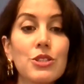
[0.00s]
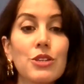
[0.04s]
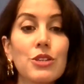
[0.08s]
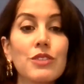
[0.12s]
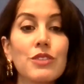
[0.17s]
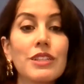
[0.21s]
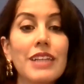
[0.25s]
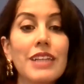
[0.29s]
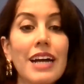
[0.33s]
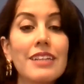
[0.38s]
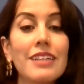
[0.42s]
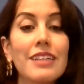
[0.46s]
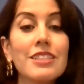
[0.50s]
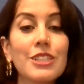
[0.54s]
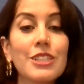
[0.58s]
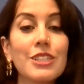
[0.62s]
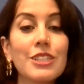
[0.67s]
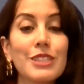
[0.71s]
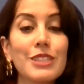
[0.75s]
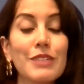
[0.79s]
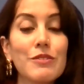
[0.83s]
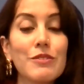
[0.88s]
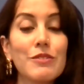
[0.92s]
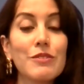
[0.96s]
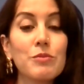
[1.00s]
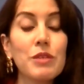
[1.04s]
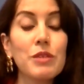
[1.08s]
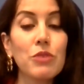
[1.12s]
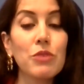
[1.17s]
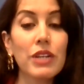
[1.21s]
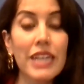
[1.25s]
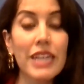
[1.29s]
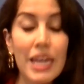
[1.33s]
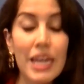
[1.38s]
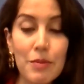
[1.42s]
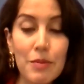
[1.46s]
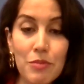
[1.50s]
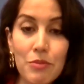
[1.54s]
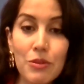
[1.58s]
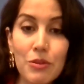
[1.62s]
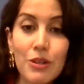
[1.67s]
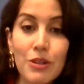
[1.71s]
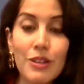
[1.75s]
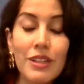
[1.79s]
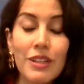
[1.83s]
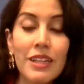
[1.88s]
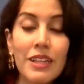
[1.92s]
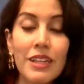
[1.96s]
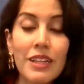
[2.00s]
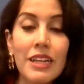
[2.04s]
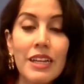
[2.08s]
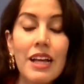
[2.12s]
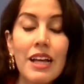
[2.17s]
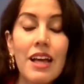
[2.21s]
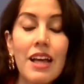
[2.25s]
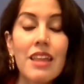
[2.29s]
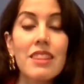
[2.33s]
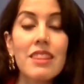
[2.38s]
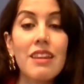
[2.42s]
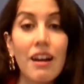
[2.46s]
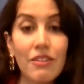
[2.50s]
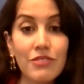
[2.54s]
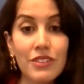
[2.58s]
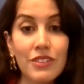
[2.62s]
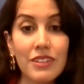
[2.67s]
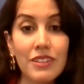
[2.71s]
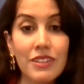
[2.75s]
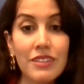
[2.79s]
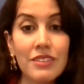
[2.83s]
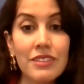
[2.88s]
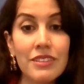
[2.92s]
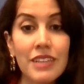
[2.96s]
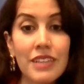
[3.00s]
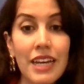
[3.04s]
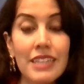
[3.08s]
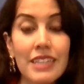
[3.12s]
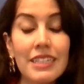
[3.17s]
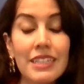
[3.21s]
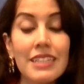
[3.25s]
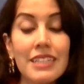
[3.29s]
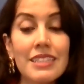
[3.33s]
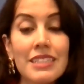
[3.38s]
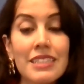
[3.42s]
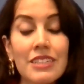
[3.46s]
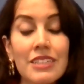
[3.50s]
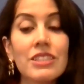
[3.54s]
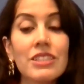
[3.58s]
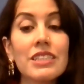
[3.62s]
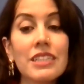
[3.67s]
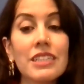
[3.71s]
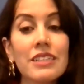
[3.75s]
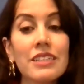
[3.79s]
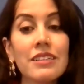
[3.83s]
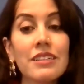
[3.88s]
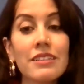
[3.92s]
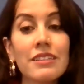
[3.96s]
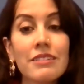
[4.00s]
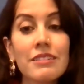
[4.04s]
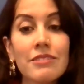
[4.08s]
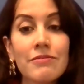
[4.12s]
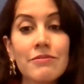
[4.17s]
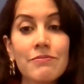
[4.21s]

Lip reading: over the last year leaves me a more capable, thoughtful, and considerate leader.